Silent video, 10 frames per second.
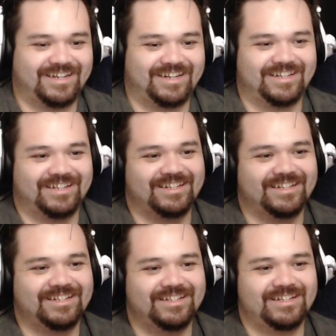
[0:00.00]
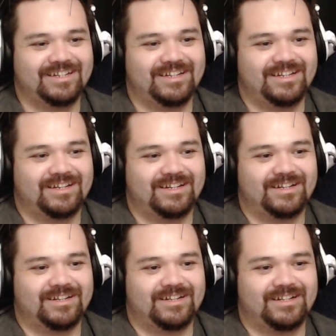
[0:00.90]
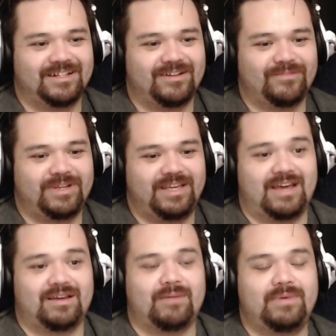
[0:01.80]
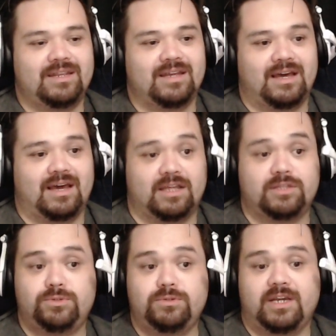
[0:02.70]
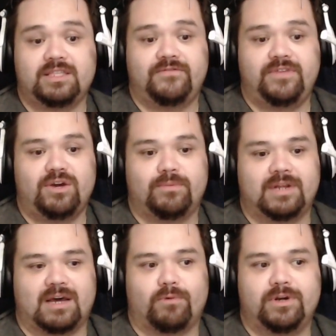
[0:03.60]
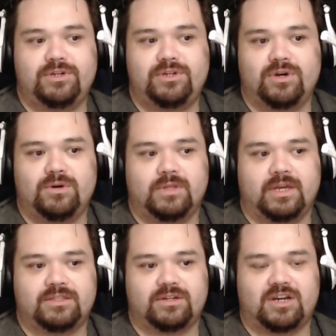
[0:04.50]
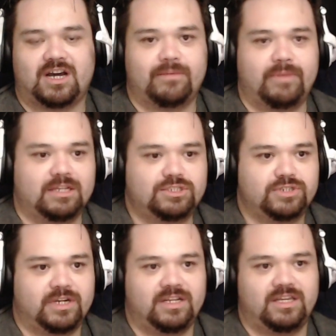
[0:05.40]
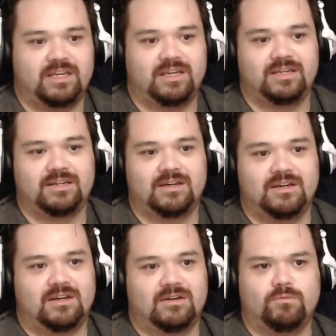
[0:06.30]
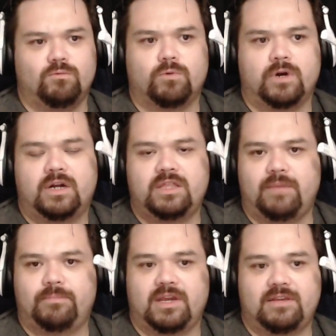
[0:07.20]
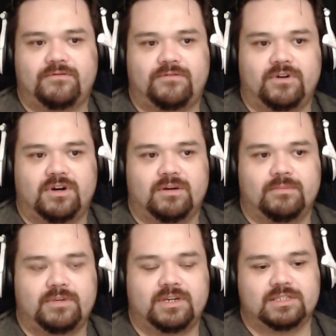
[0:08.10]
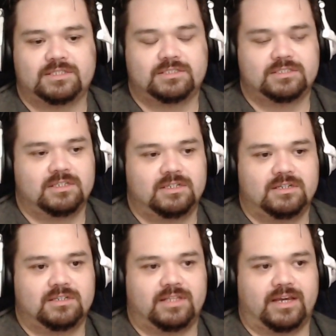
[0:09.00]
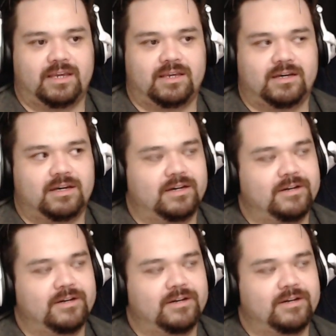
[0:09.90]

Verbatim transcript: but yeah, I mean, I do like the video, but I want to know, like, their combat training, where are they picked from, because, like, uh,